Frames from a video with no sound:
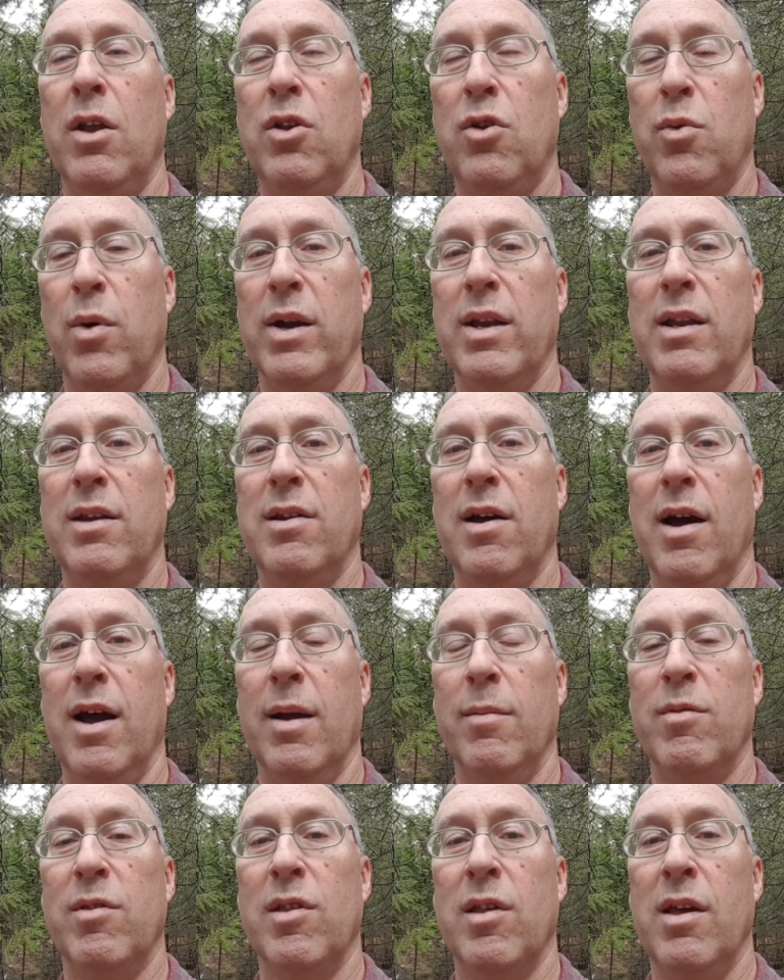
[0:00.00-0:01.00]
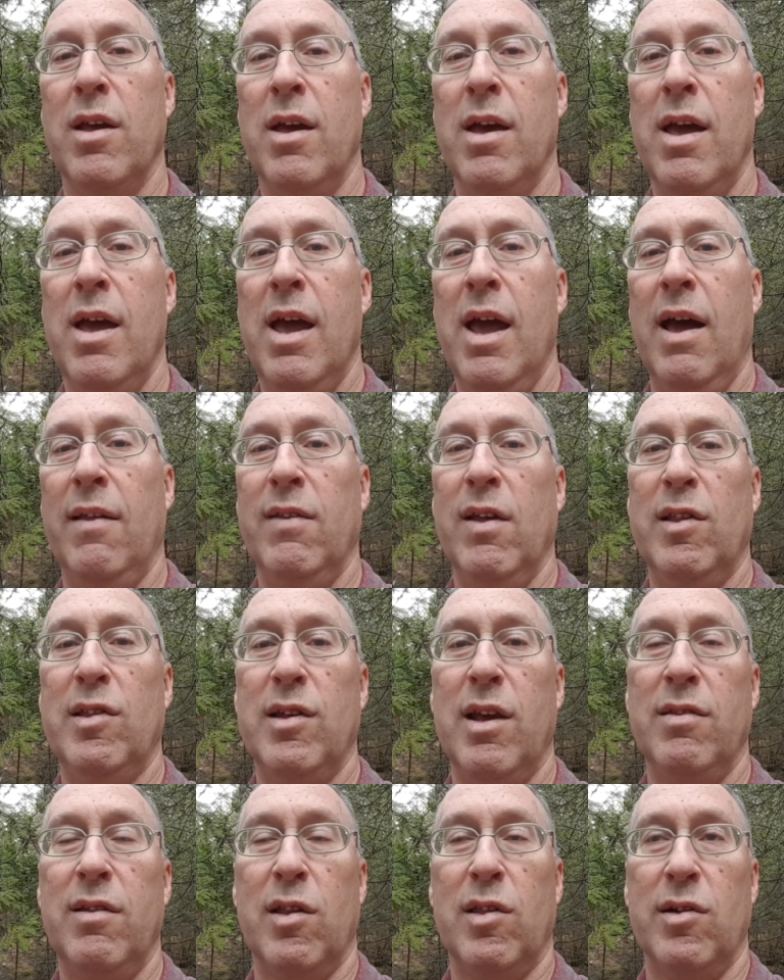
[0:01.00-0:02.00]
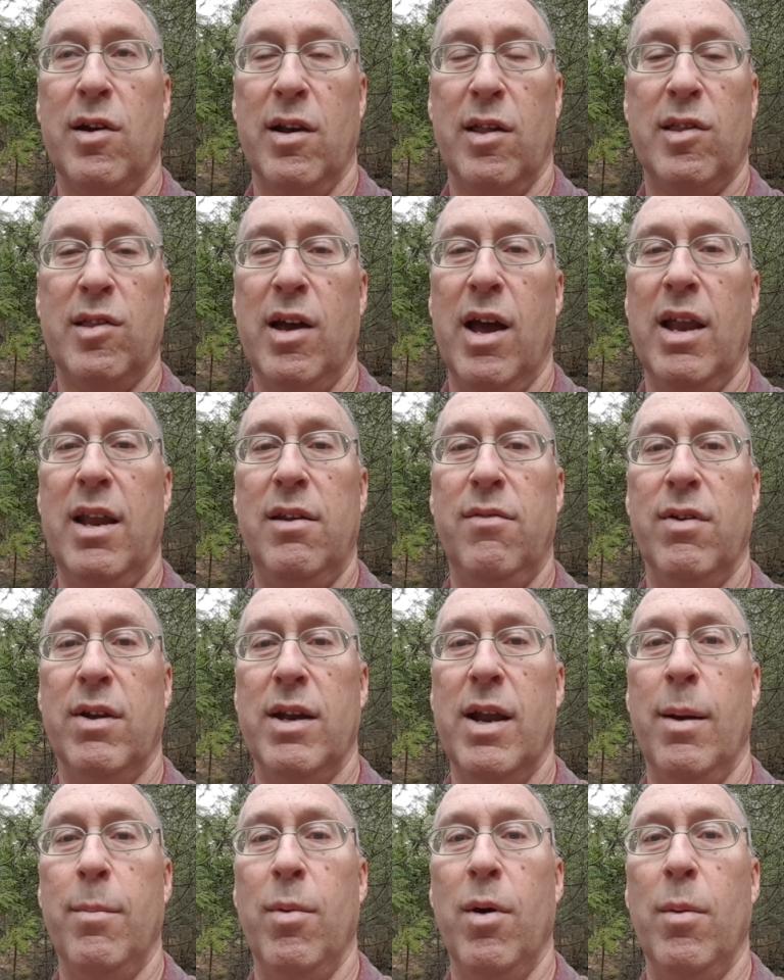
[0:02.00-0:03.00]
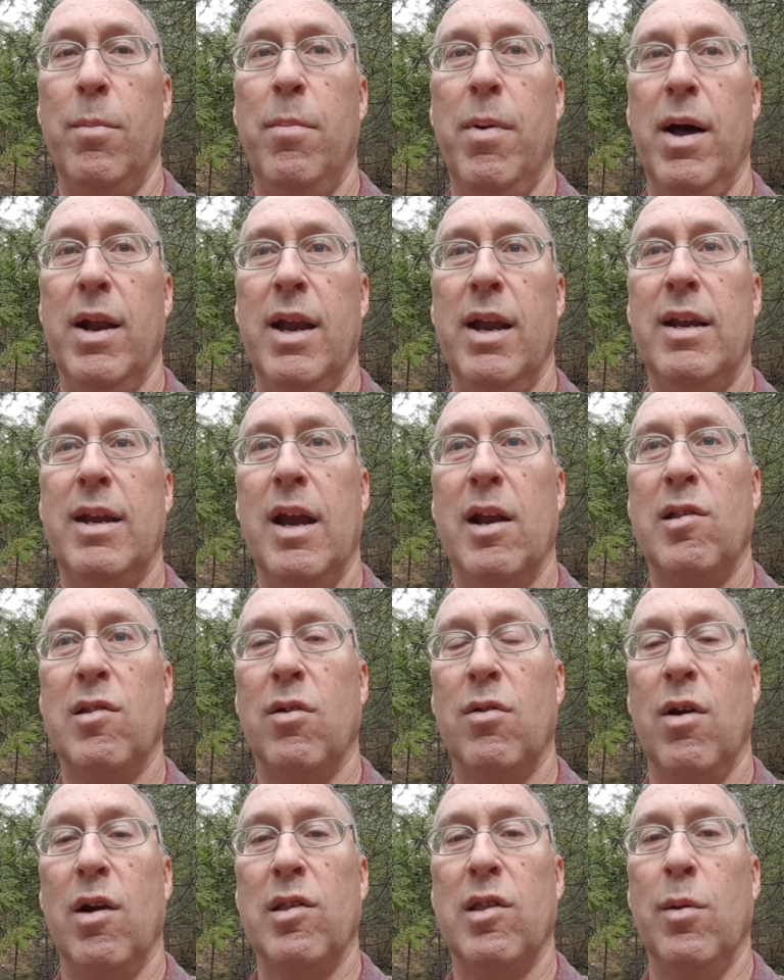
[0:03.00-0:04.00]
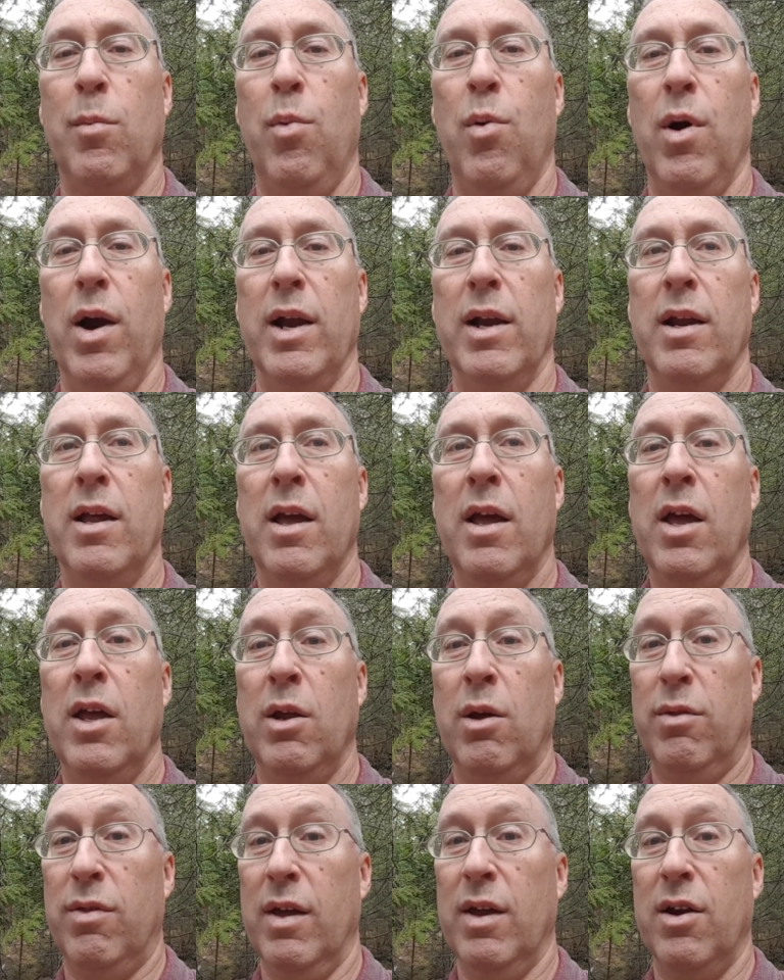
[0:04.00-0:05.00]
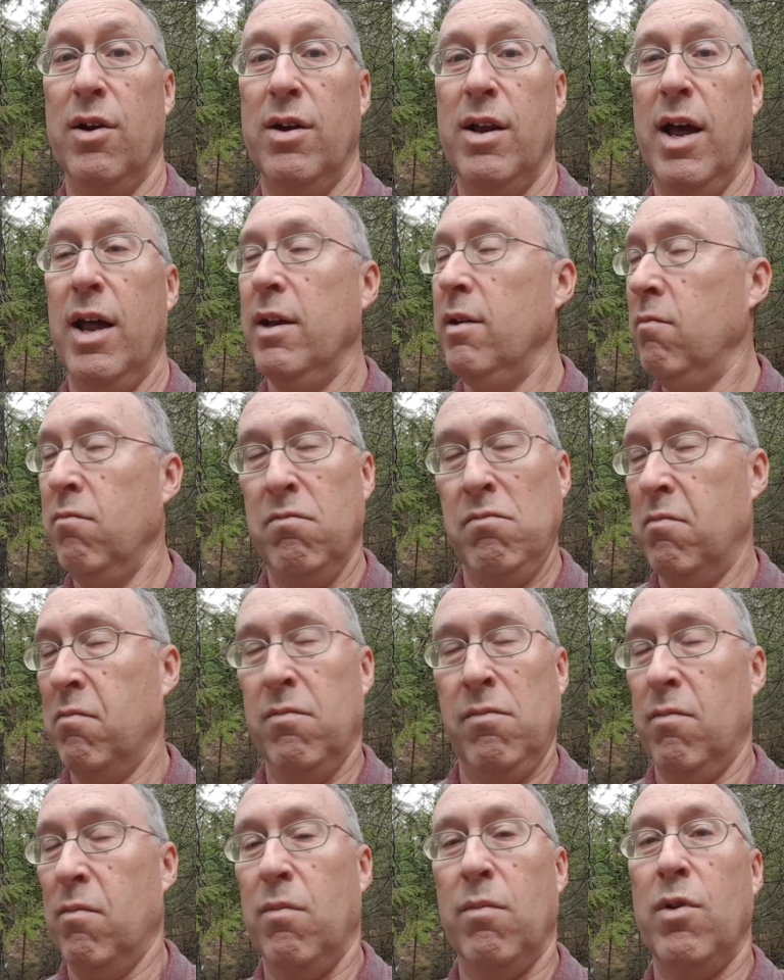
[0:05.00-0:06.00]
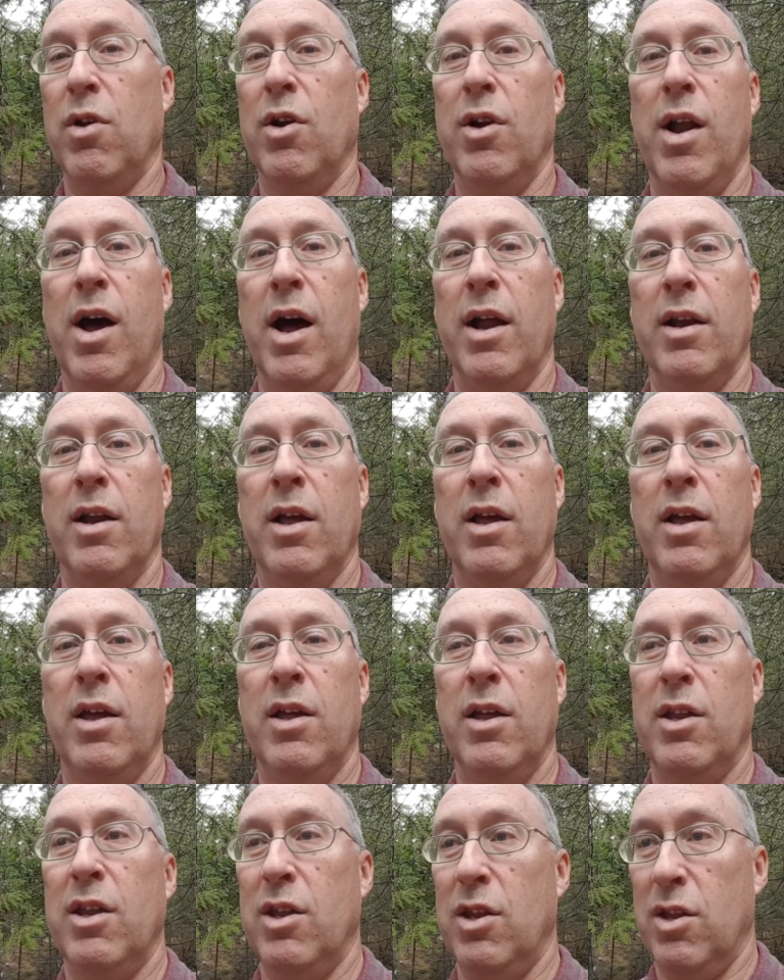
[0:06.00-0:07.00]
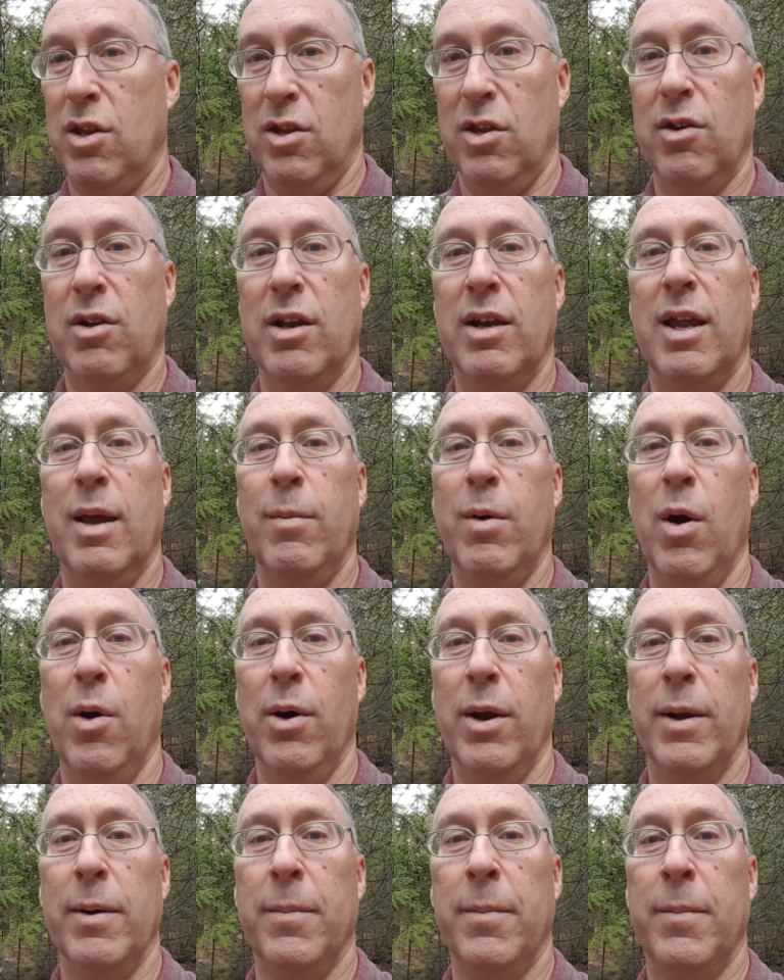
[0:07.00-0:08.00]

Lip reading: 20 times. And they say that's not a scientific number, but it gets across the point. You think you're done? You're not. You can keep going.